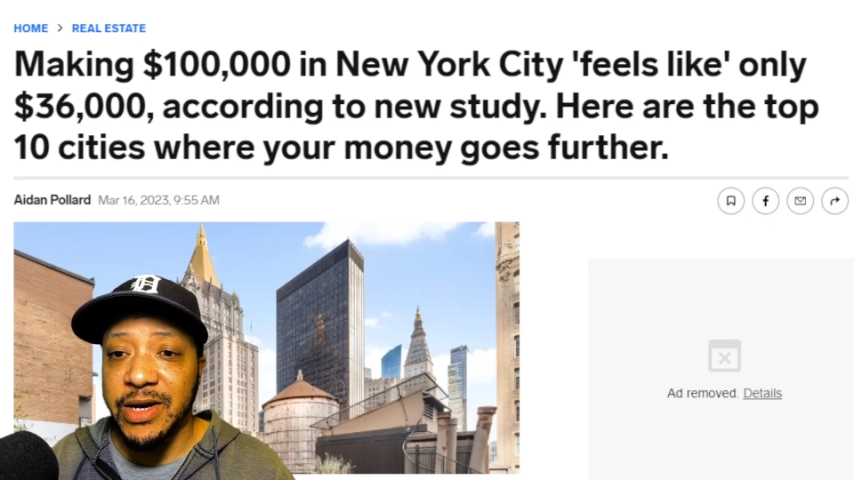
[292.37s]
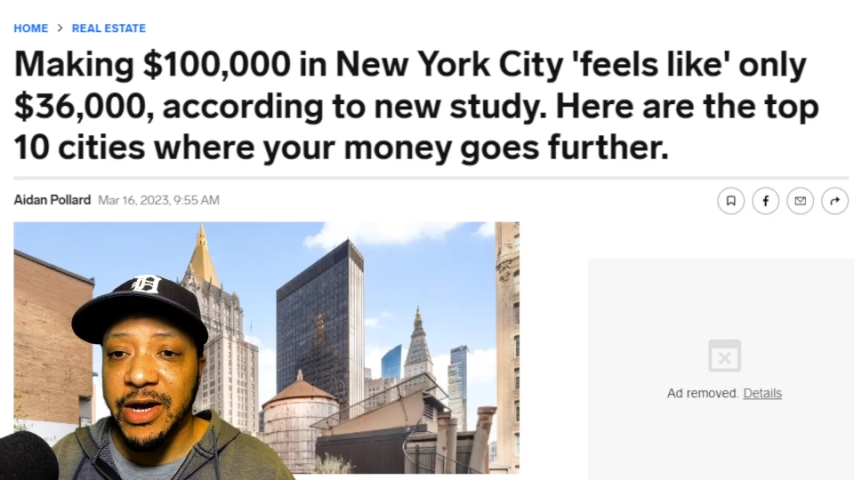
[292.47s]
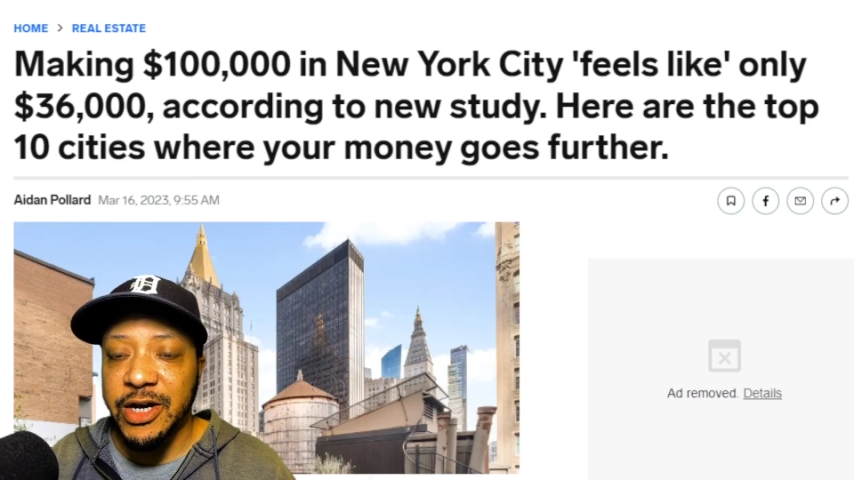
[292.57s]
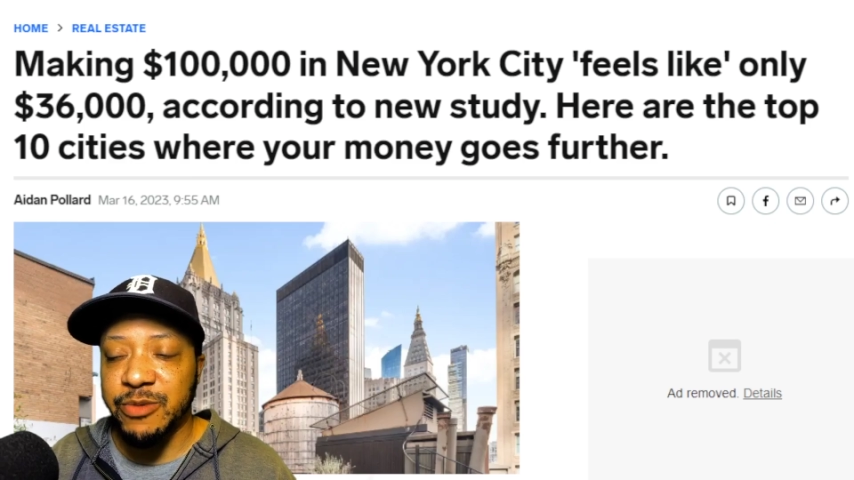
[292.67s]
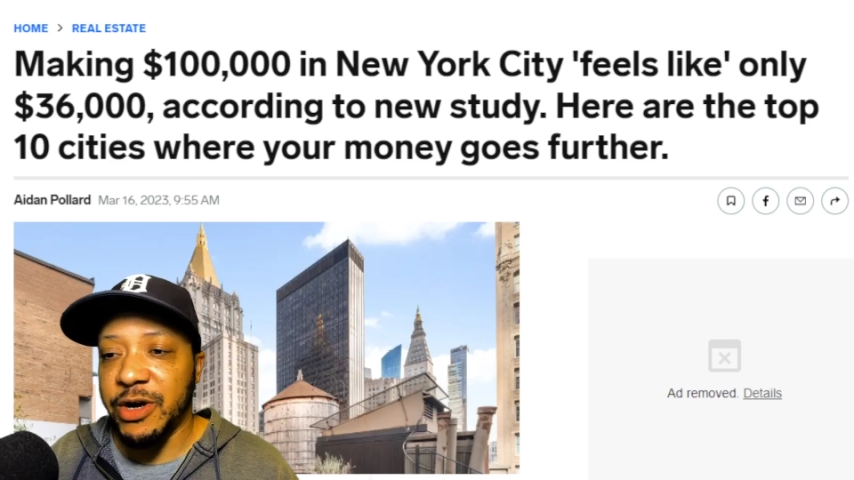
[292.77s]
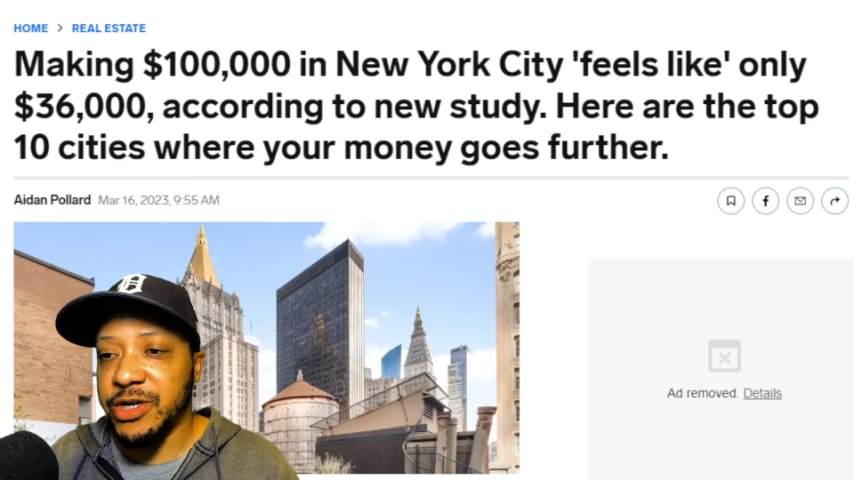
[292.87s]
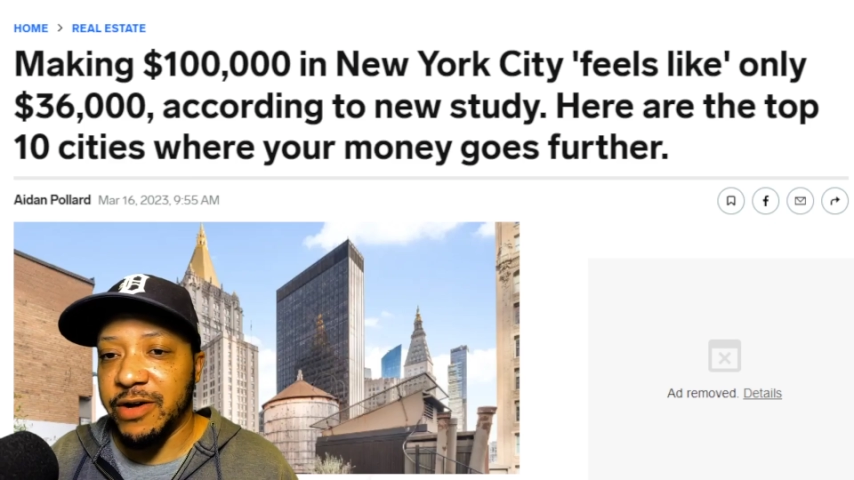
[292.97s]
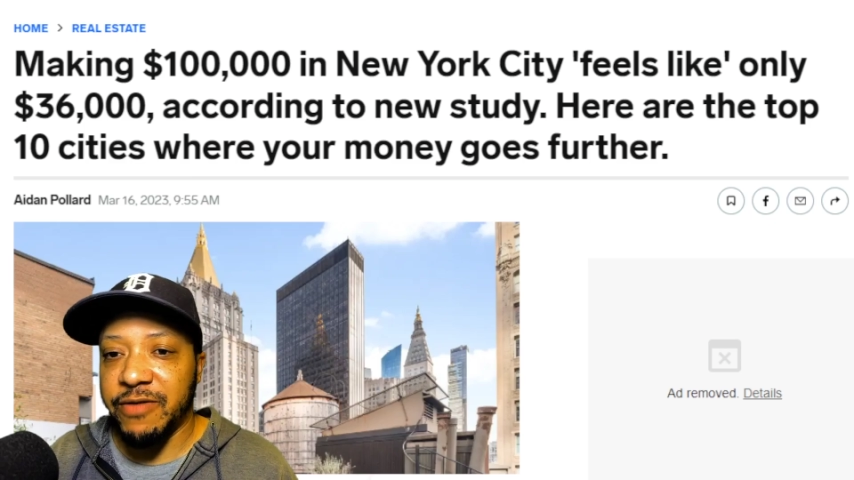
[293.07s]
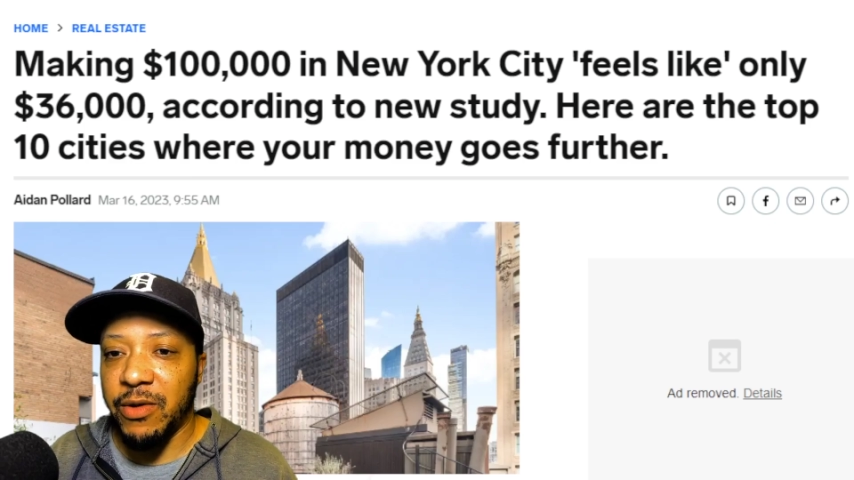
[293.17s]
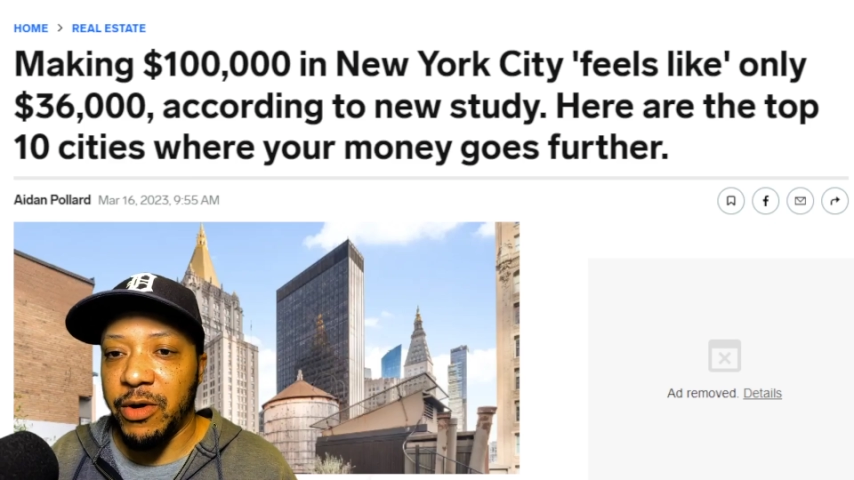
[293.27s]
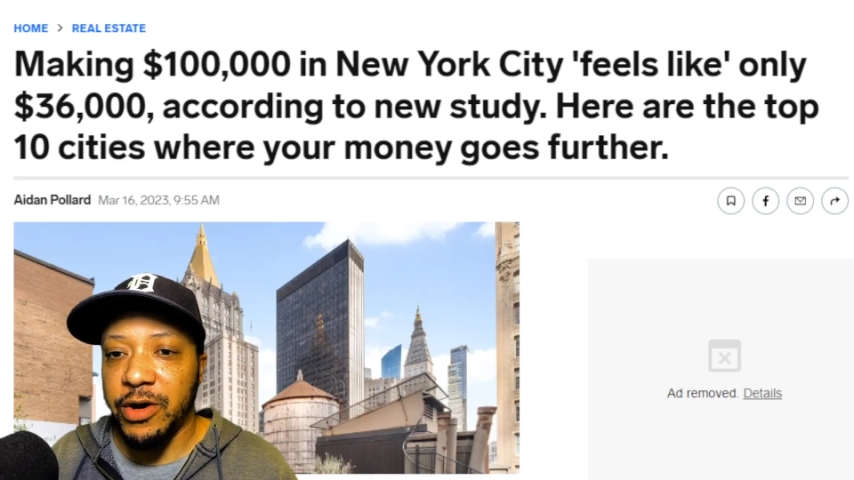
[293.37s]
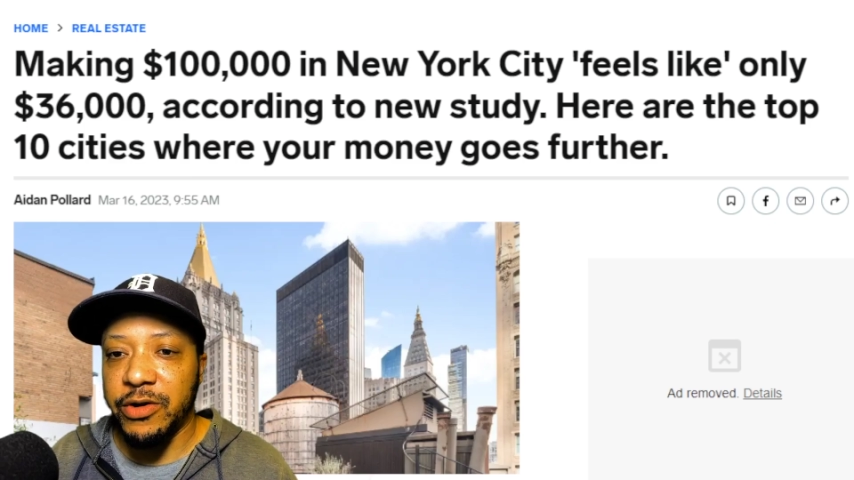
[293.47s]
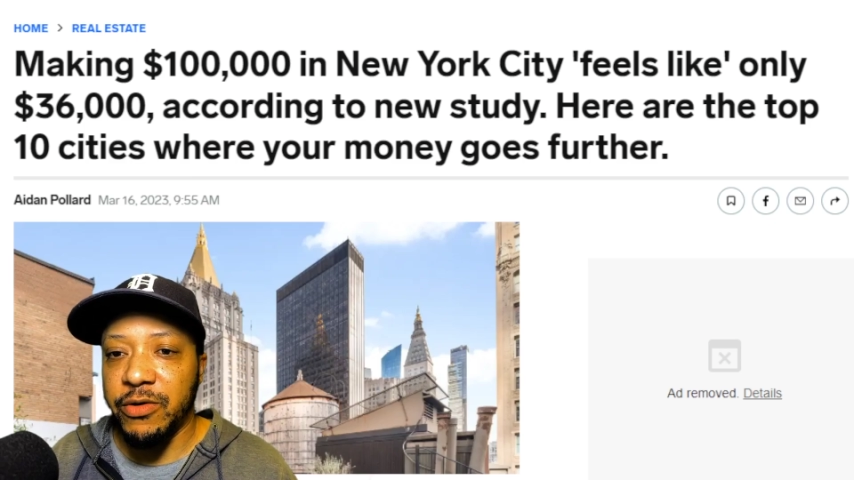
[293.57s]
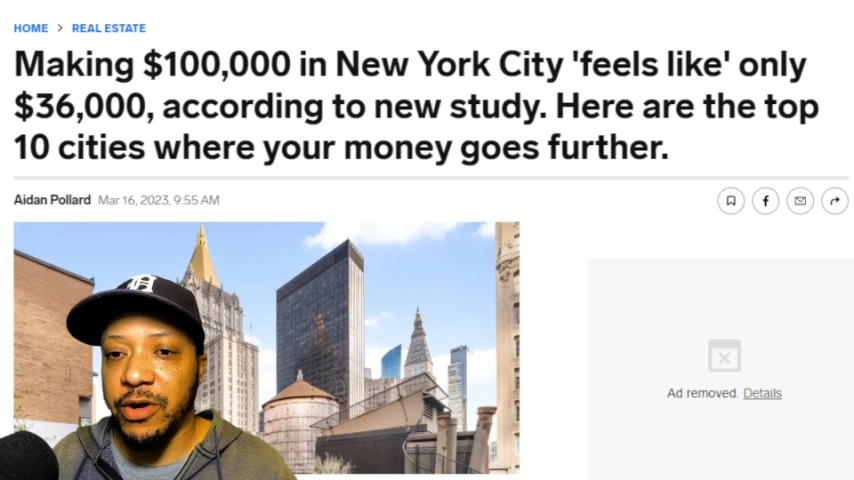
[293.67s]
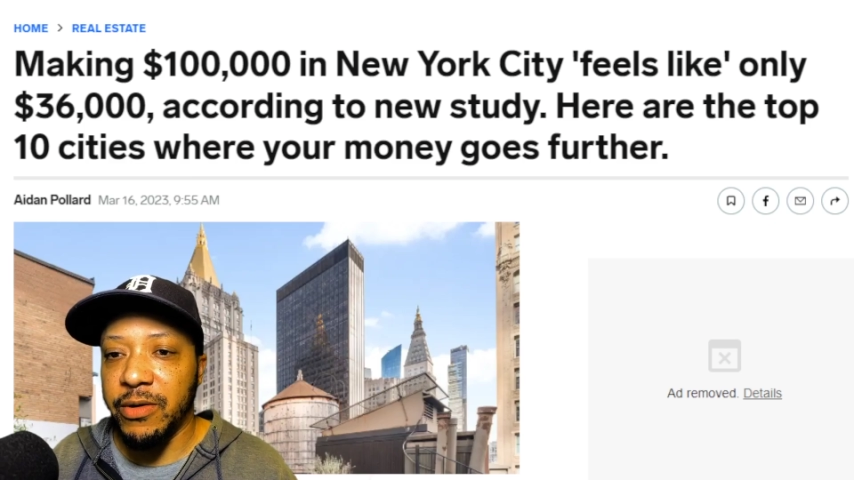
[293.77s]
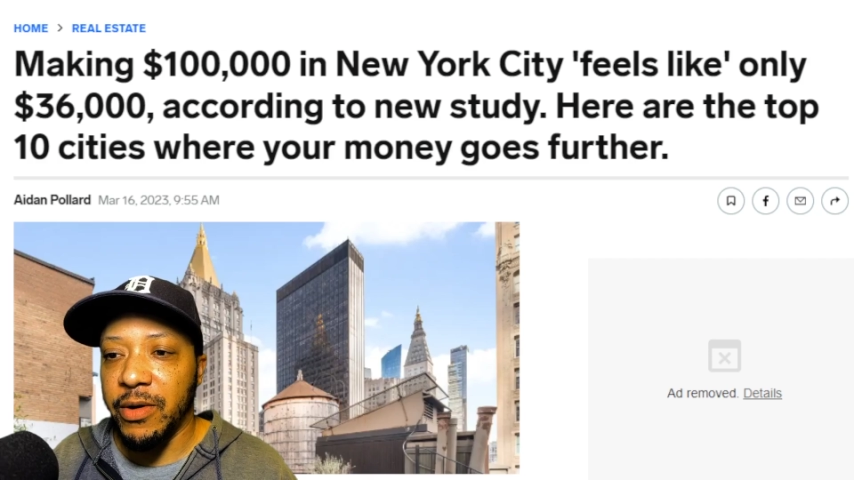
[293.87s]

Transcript: especially if they want to do their